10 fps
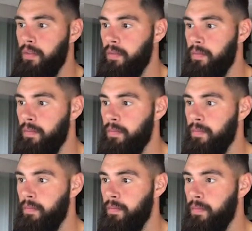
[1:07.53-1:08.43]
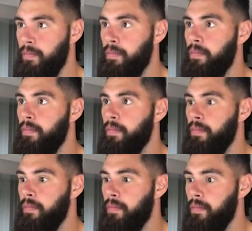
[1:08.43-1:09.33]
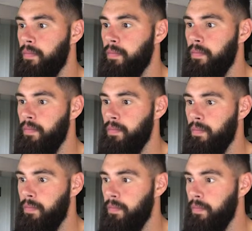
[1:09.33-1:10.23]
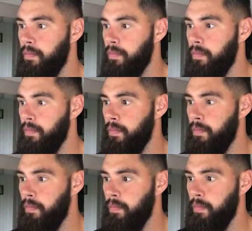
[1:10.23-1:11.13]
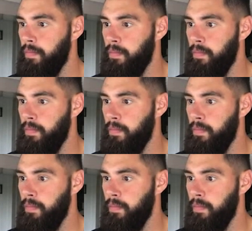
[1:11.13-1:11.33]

[no speech]